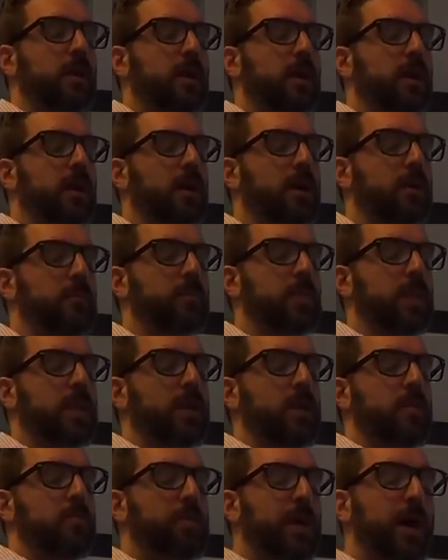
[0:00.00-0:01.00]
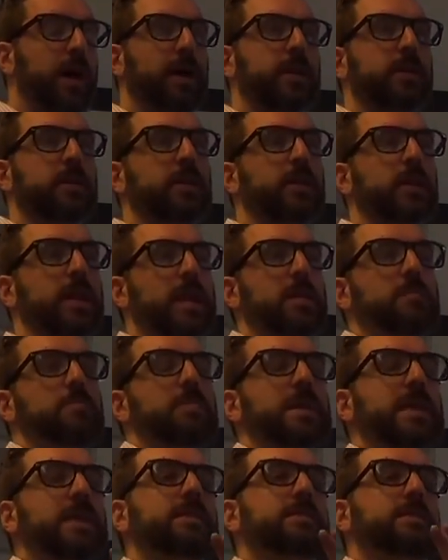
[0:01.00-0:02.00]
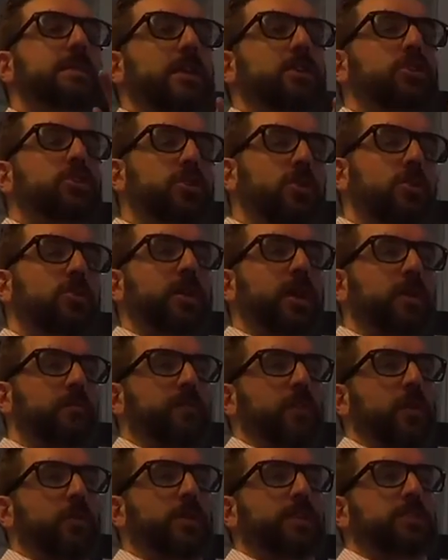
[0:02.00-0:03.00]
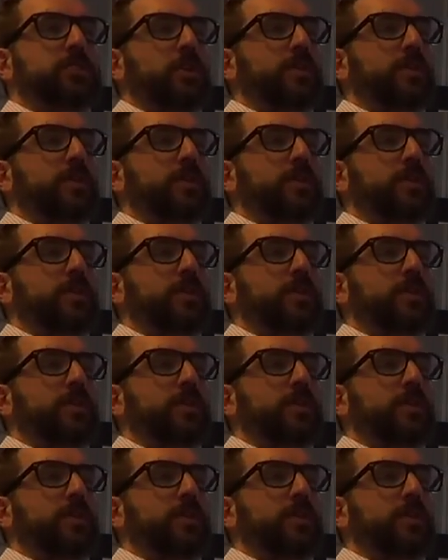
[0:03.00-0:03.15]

Um, but it means that you can focus